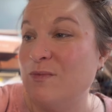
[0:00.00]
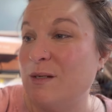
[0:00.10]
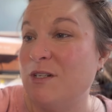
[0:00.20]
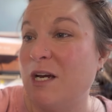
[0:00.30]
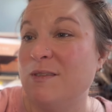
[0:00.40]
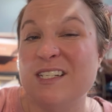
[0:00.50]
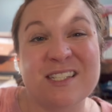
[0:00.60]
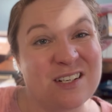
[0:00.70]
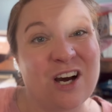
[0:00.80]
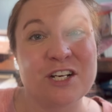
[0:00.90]
Sometimes
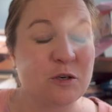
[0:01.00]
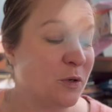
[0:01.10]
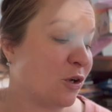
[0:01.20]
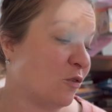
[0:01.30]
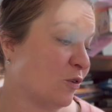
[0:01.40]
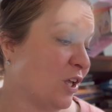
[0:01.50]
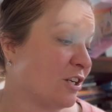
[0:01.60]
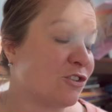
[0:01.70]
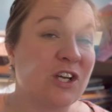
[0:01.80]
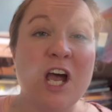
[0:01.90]
it's an audiobook over
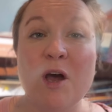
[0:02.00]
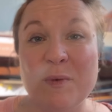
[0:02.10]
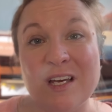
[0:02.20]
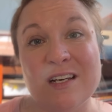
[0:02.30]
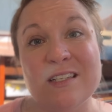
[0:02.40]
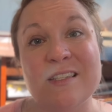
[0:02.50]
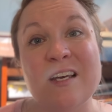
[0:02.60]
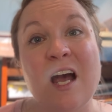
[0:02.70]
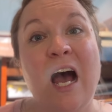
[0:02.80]
lunch because